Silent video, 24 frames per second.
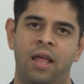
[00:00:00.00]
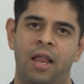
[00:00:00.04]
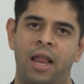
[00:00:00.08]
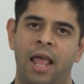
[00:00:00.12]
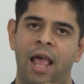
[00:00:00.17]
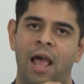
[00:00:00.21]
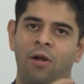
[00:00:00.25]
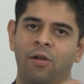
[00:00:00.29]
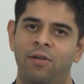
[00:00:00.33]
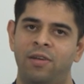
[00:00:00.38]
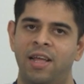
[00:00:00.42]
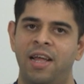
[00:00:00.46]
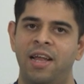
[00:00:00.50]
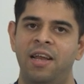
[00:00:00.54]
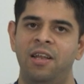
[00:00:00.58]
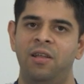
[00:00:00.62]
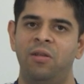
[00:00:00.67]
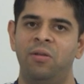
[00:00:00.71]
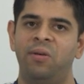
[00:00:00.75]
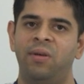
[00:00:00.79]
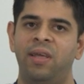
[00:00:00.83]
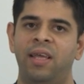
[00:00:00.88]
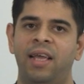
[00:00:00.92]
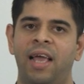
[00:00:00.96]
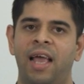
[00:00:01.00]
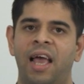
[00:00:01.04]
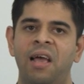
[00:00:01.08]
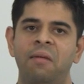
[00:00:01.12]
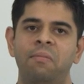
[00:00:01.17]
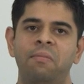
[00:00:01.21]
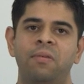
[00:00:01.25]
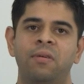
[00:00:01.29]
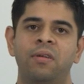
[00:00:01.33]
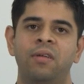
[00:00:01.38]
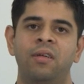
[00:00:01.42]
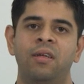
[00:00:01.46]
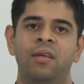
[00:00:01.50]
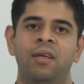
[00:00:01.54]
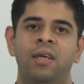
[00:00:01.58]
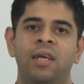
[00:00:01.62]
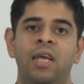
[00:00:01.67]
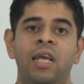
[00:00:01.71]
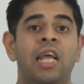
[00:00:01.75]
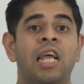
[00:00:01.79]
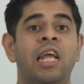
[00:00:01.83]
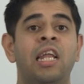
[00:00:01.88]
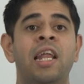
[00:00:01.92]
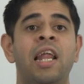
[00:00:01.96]
an outdated-looking app.
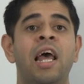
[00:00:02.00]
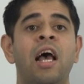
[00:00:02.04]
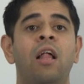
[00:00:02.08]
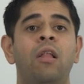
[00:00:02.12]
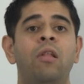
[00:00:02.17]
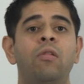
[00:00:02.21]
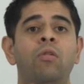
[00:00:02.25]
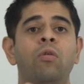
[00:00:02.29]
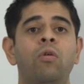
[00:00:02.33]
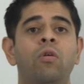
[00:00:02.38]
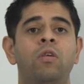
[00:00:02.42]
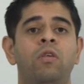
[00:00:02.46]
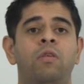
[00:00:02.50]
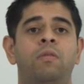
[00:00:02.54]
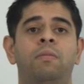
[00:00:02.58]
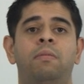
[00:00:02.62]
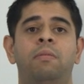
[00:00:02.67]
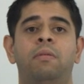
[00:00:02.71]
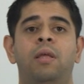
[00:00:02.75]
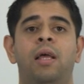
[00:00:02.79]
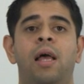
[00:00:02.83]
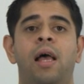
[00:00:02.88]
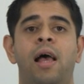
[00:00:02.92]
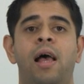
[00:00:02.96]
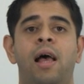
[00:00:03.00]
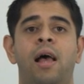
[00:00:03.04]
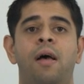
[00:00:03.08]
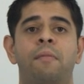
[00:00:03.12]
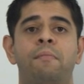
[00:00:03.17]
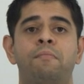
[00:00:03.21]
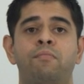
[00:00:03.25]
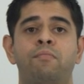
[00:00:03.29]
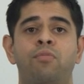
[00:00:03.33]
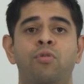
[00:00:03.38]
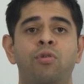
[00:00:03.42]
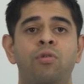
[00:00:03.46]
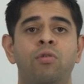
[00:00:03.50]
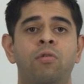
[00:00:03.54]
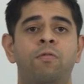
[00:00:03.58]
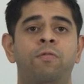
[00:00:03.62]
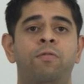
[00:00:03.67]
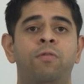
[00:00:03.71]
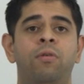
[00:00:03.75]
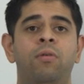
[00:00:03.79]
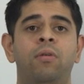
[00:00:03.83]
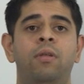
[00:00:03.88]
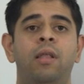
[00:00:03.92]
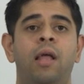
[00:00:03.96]
It now looks uh,
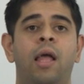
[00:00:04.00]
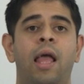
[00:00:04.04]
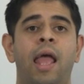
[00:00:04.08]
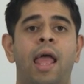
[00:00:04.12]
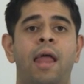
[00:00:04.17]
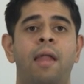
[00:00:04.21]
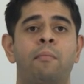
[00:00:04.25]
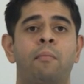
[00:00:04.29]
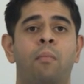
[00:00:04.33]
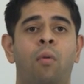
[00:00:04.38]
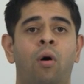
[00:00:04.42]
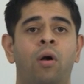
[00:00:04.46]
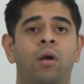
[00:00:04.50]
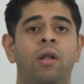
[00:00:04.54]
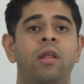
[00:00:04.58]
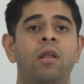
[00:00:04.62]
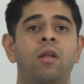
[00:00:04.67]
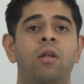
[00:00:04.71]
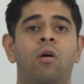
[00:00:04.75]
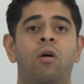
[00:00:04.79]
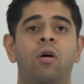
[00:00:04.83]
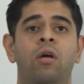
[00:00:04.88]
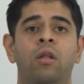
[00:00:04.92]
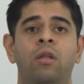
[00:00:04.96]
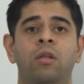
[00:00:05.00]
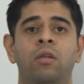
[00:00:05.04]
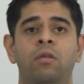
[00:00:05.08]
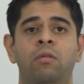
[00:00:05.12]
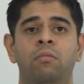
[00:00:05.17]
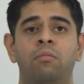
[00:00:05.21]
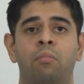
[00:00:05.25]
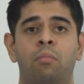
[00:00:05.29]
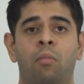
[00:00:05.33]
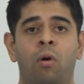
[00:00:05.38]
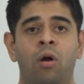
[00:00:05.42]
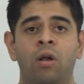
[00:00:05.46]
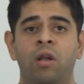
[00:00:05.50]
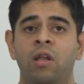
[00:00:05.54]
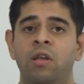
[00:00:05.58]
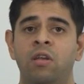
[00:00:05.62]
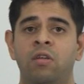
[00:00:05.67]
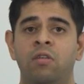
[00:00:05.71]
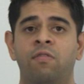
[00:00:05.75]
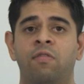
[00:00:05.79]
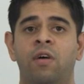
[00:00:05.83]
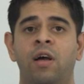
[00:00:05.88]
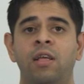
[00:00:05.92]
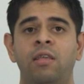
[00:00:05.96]
beautiful and modern on modern
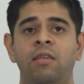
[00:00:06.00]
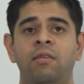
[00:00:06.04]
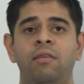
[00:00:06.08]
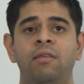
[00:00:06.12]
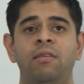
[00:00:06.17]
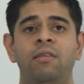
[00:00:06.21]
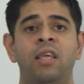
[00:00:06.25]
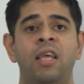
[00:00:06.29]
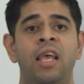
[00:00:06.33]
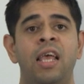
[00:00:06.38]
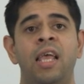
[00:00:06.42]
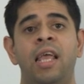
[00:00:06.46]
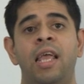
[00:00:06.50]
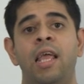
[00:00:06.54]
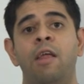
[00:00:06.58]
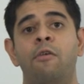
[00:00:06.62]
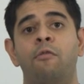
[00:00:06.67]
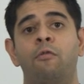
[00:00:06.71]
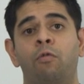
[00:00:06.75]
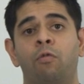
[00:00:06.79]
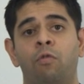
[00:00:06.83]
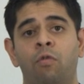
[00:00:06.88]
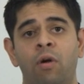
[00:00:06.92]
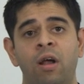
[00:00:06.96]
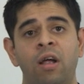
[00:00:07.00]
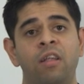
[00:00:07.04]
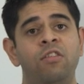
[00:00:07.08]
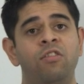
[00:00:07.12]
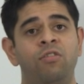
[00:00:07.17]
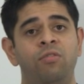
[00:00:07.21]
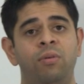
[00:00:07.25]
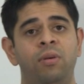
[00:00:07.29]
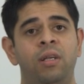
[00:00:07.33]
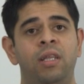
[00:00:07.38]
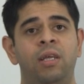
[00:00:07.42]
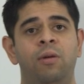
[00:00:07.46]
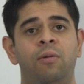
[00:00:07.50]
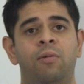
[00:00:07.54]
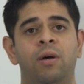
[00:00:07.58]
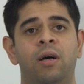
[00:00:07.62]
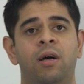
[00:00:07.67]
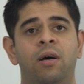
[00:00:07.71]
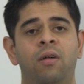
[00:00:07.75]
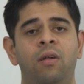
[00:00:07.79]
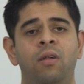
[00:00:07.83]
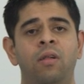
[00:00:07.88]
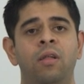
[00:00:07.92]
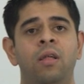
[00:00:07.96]
devices. It runs really
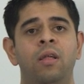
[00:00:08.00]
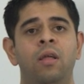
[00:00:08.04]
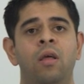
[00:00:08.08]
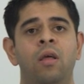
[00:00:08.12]
well.